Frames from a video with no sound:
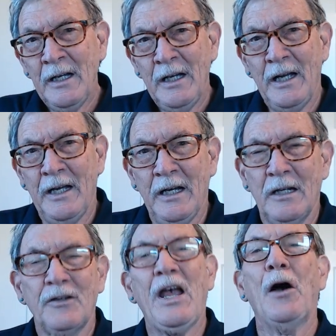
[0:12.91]

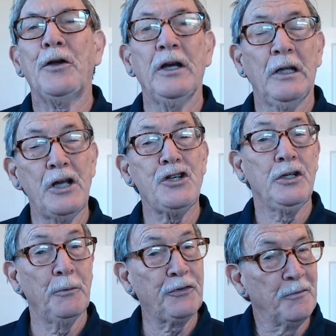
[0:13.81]
and calculation
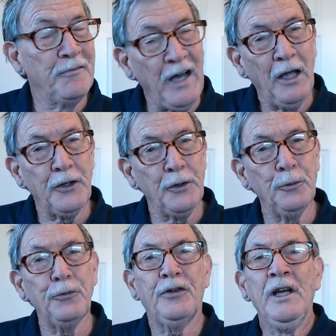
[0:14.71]
of some
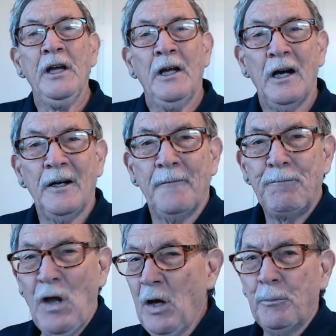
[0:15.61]
values to
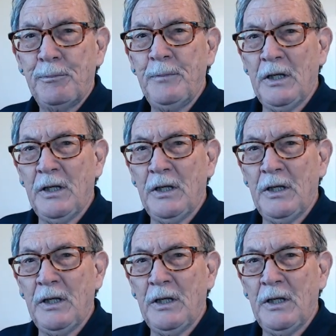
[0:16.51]
help